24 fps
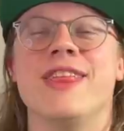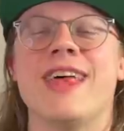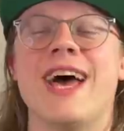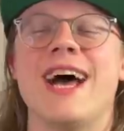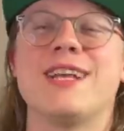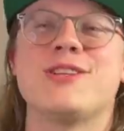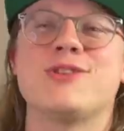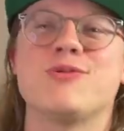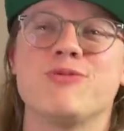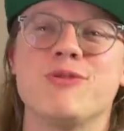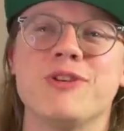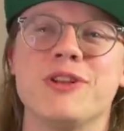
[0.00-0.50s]

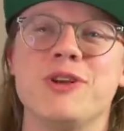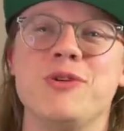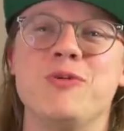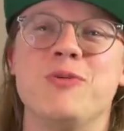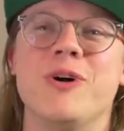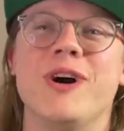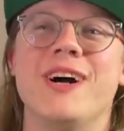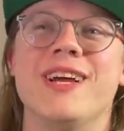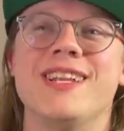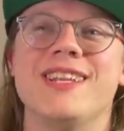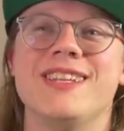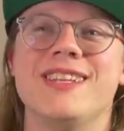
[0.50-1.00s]
That's really
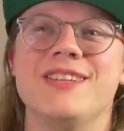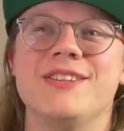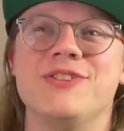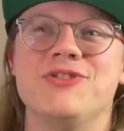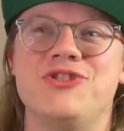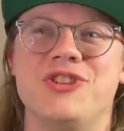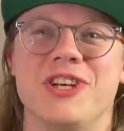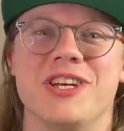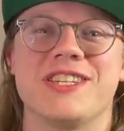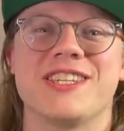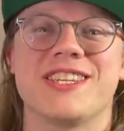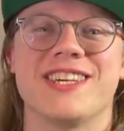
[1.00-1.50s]
what
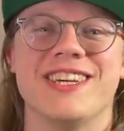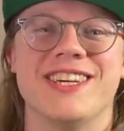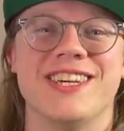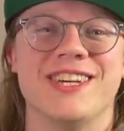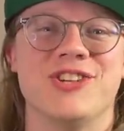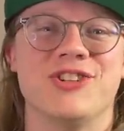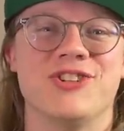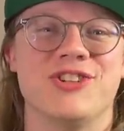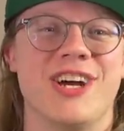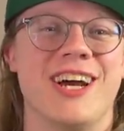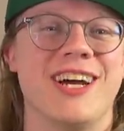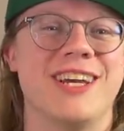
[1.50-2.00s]
Jeska
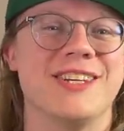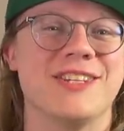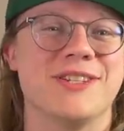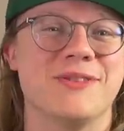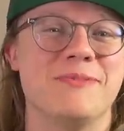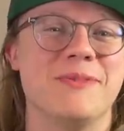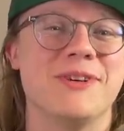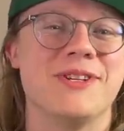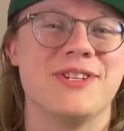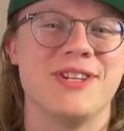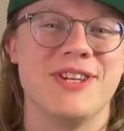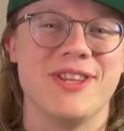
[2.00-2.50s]
Ishai is
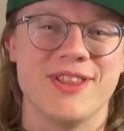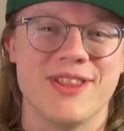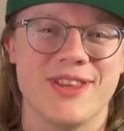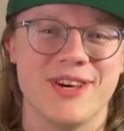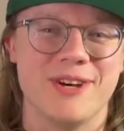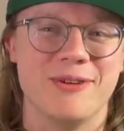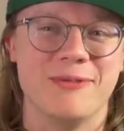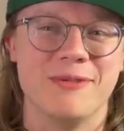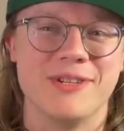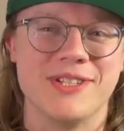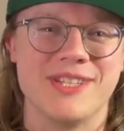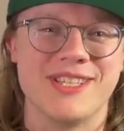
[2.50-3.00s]
missing
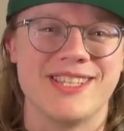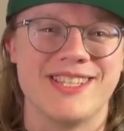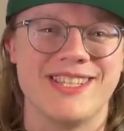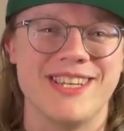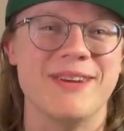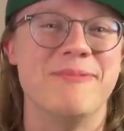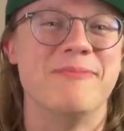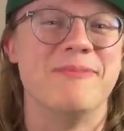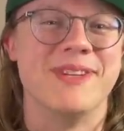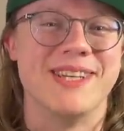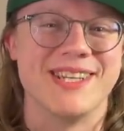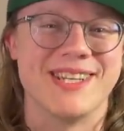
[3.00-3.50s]
though is
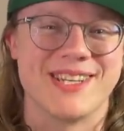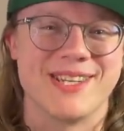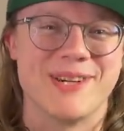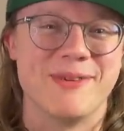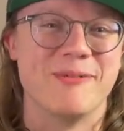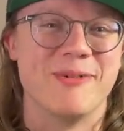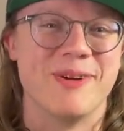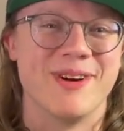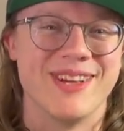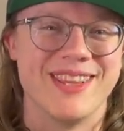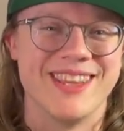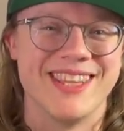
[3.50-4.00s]
Tymna
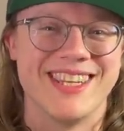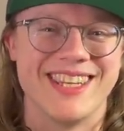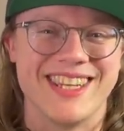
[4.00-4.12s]
somewhere in the